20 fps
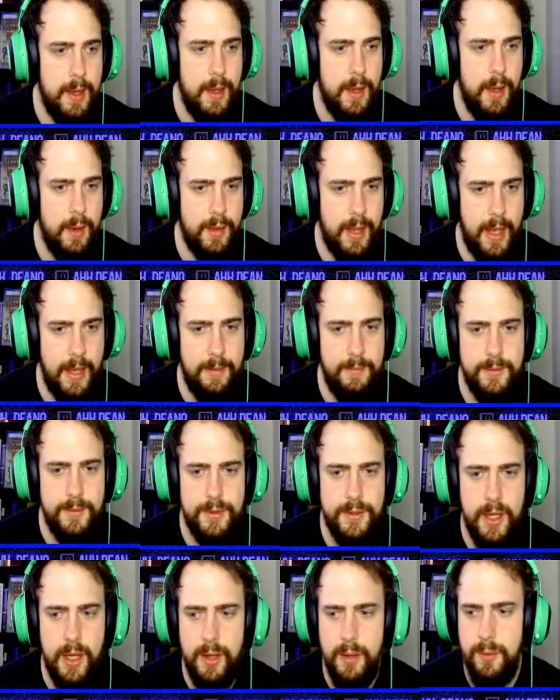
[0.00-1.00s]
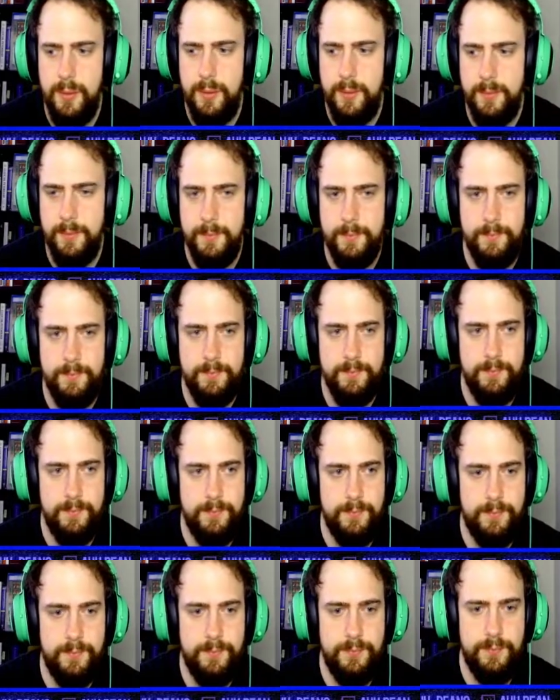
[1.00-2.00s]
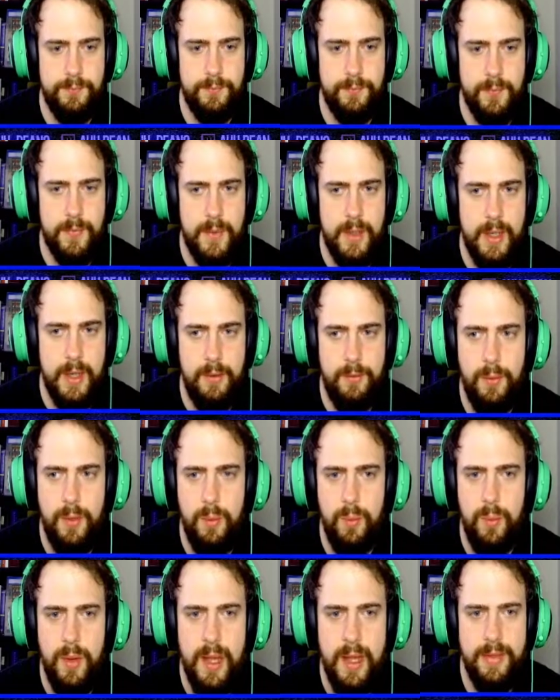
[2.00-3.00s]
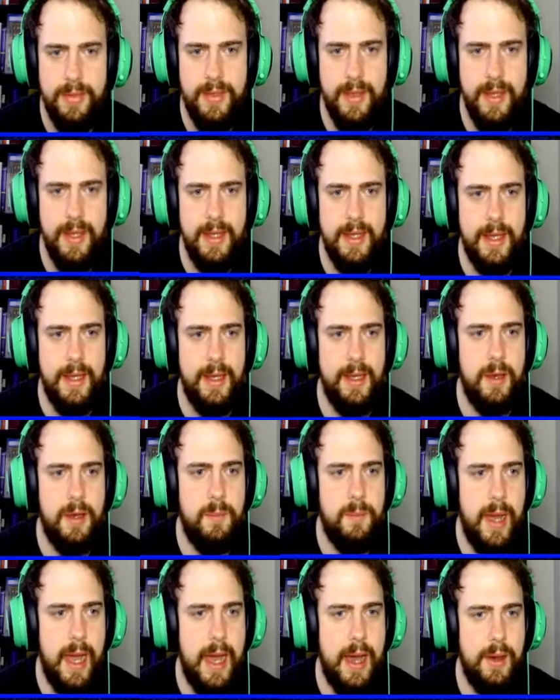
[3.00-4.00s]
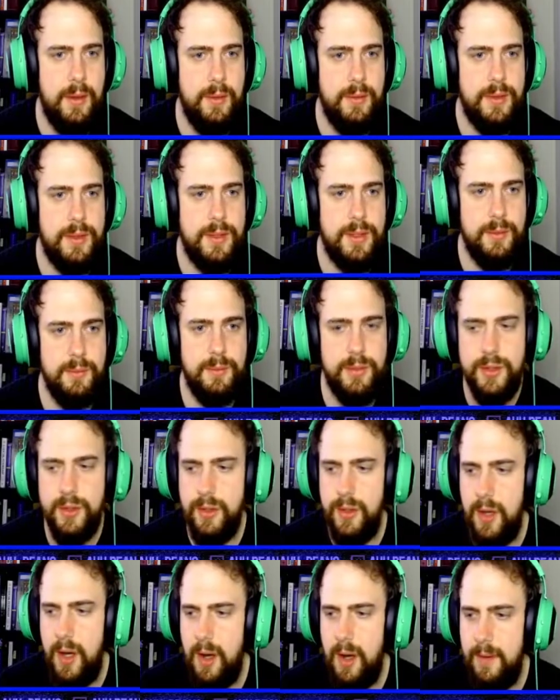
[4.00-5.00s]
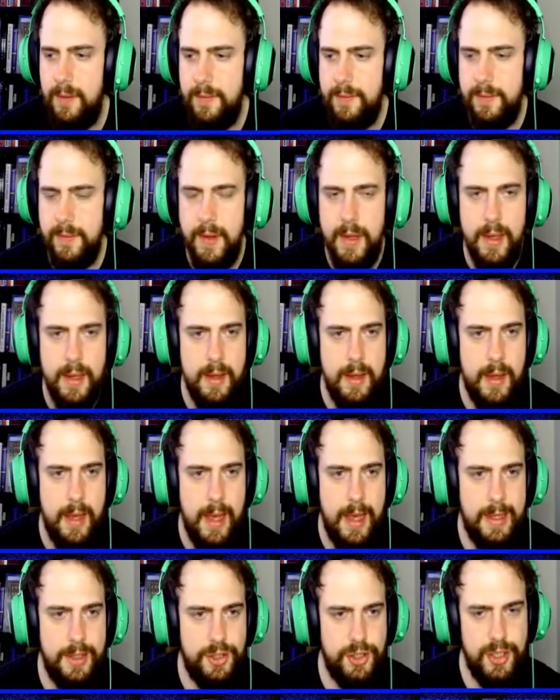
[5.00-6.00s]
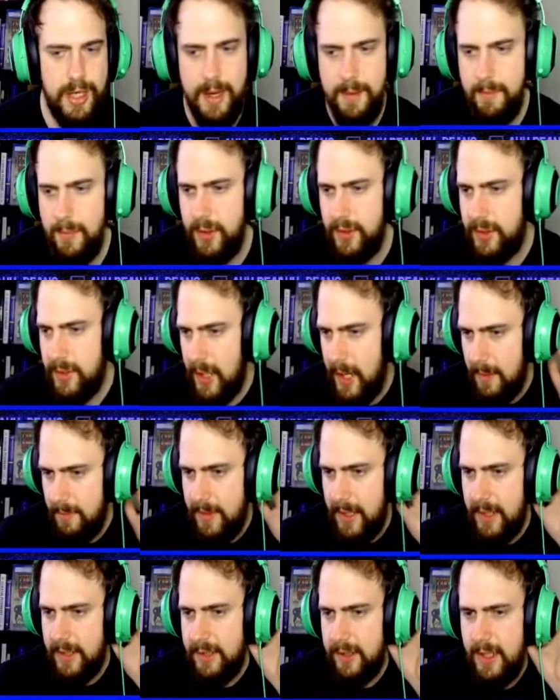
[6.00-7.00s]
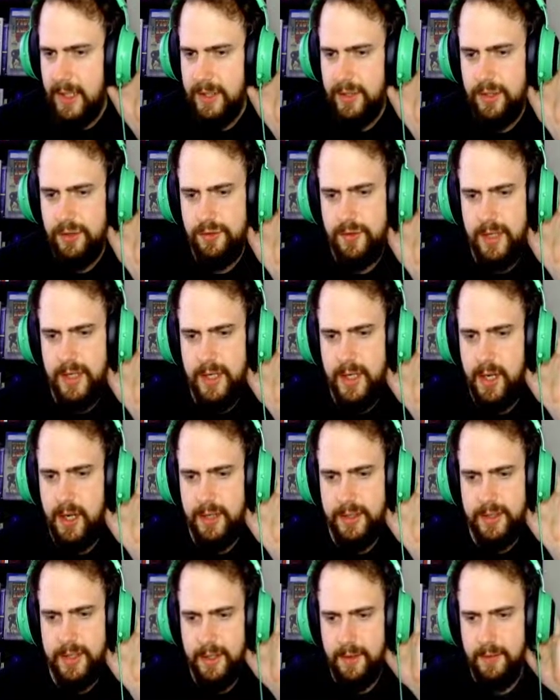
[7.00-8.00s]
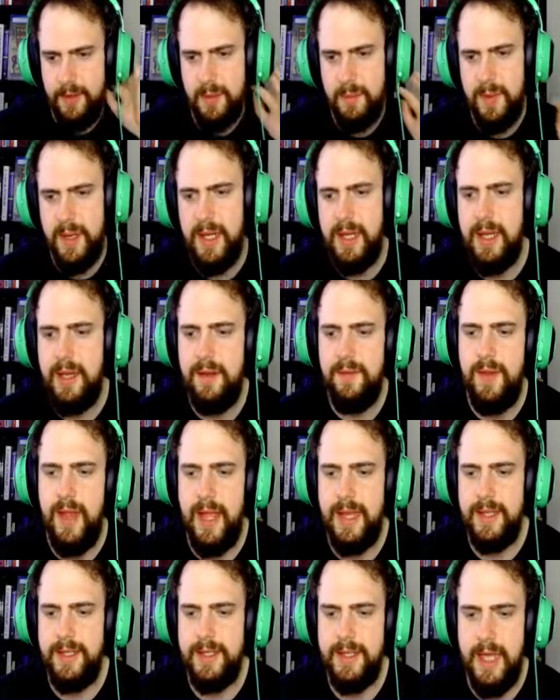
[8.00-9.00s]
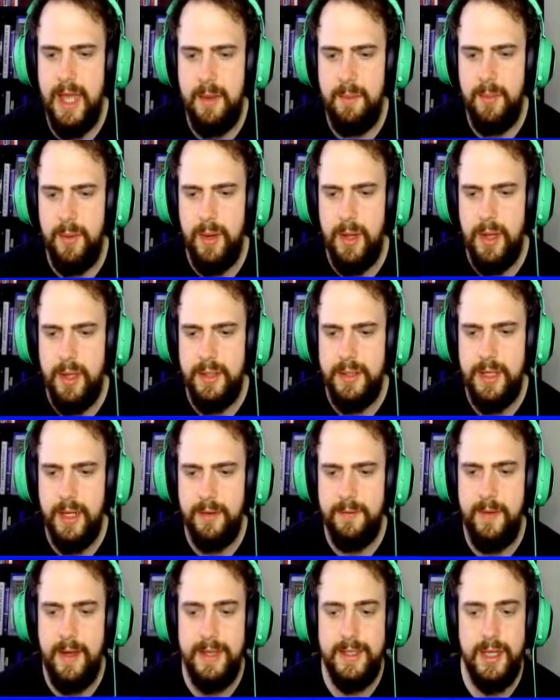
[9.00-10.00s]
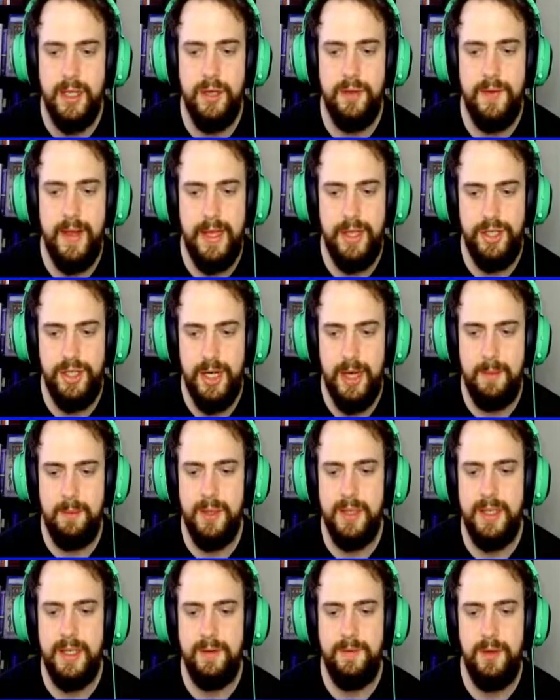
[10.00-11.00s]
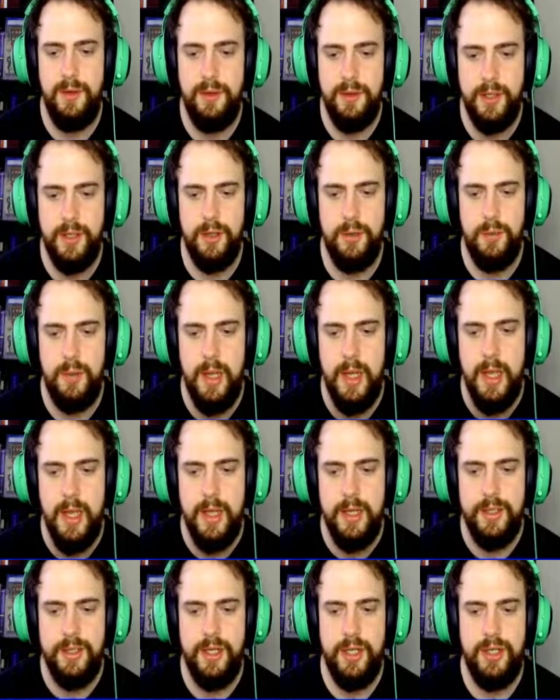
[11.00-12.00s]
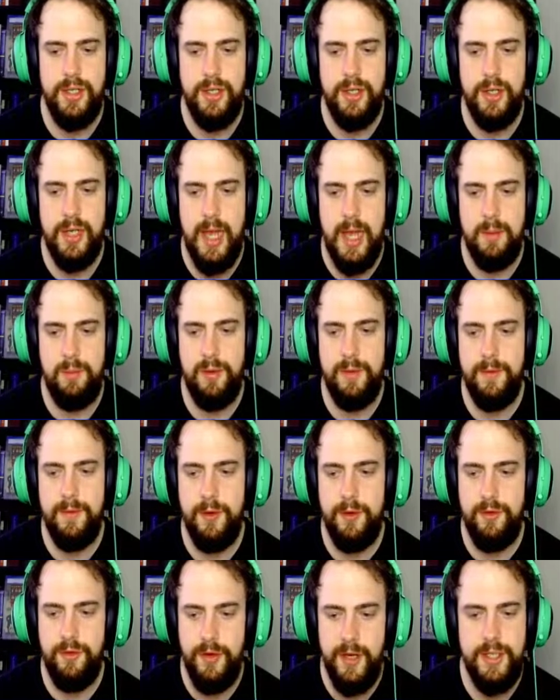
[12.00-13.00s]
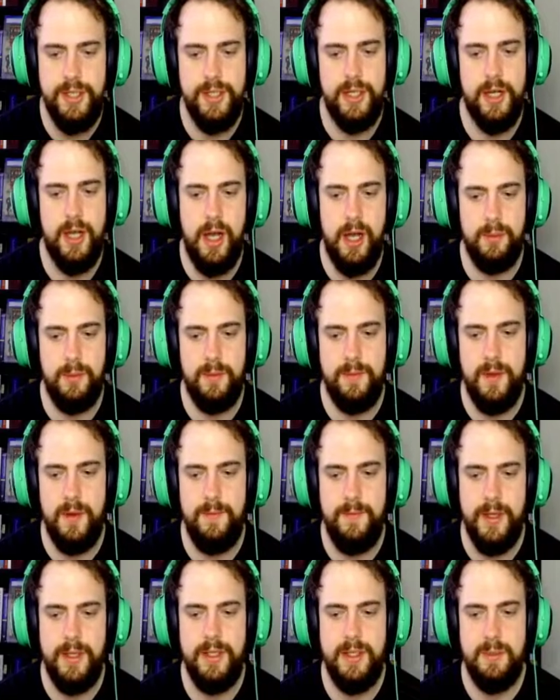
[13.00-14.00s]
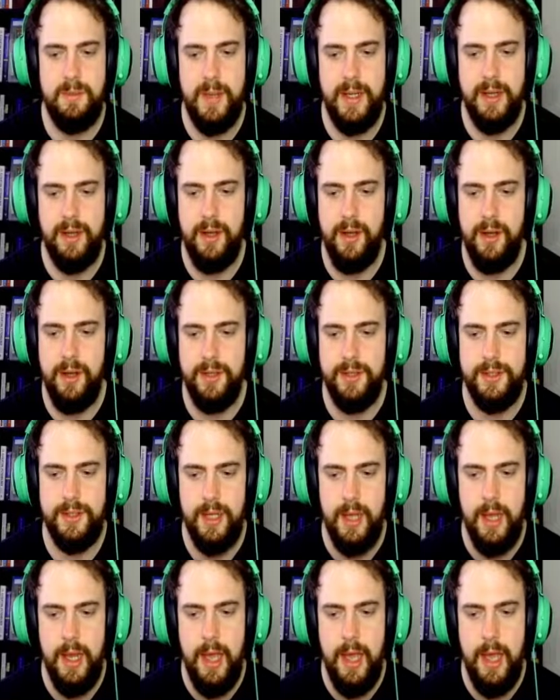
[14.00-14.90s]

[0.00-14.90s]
Okay, so if we were thinking about some sort of enchantment type deck, so let's just read the cards. So at the beginning of your end step, sacrifice another enchantment, and if you do, search your library for a creature card with converted mana cost